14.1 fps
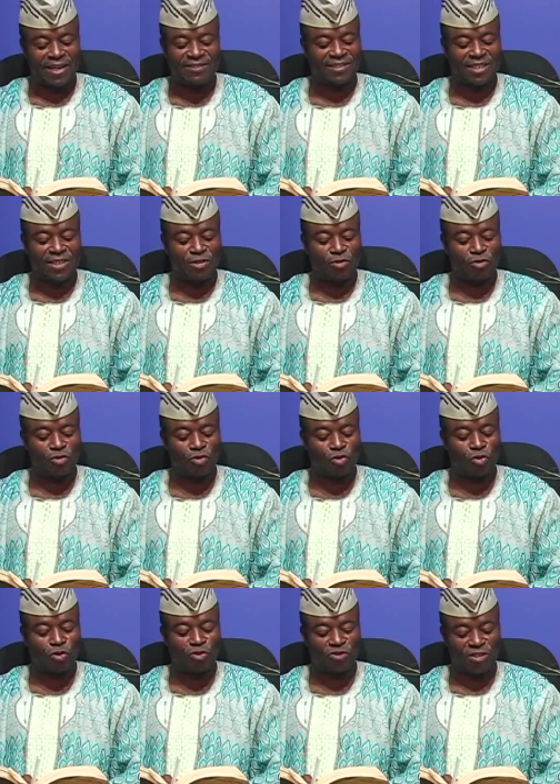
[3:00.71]
destined
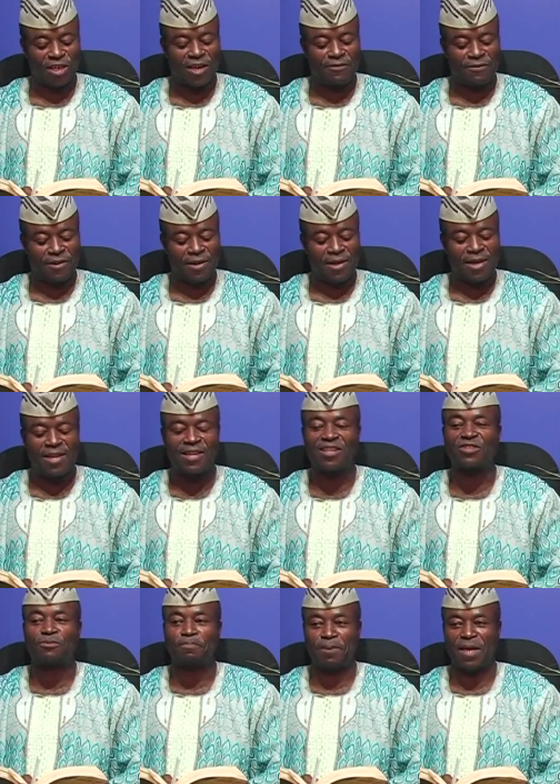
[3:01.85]
to save
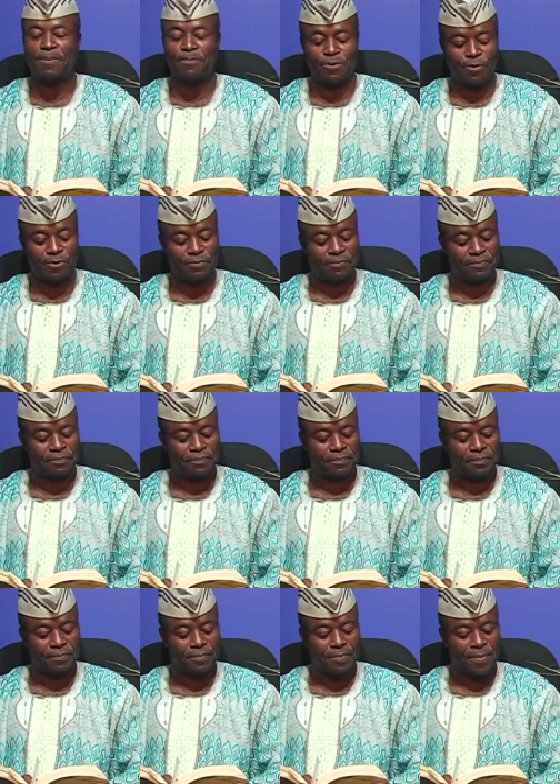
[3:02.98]
his people.
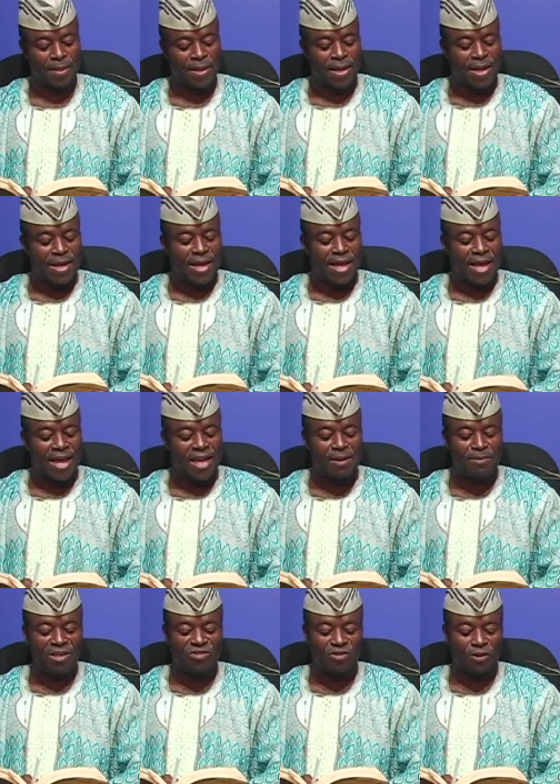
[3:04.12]

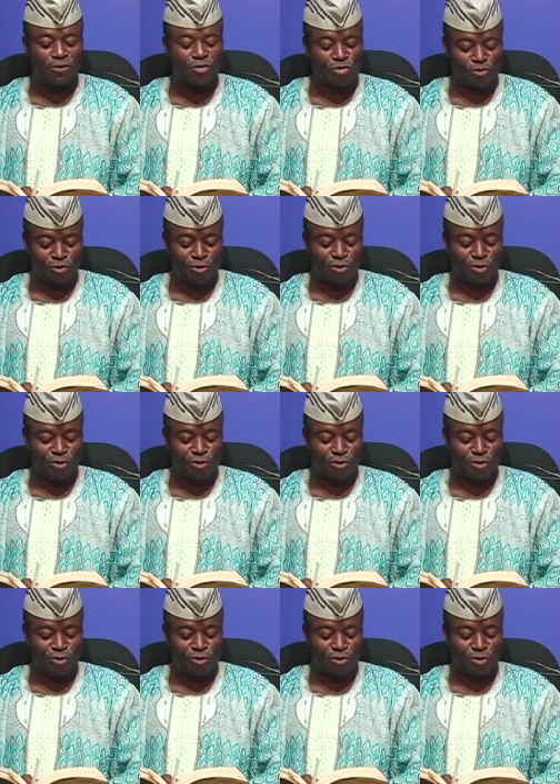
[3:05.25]
Enemies of